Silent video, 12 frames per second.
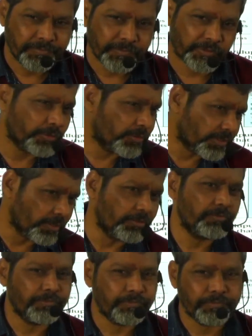So
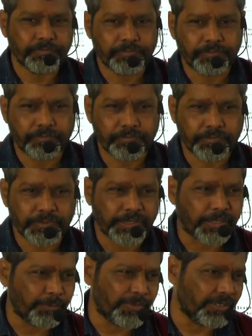now the
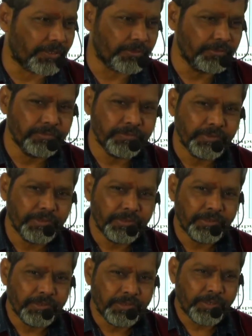Tamil Nadu
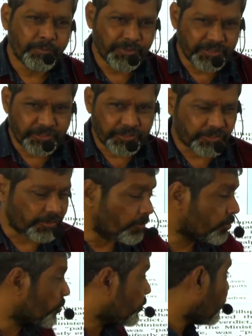ministers
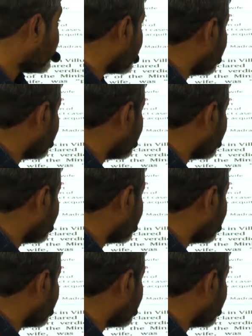also got